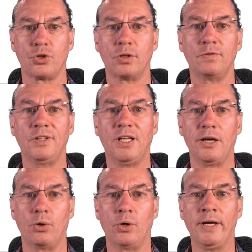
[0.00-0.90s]
the
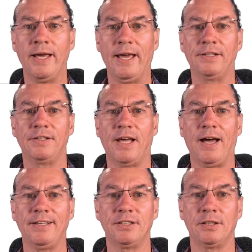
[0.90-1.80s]
video
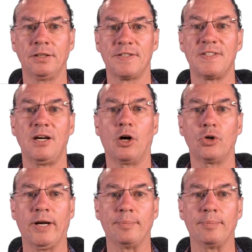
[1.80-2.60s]
entitled CRM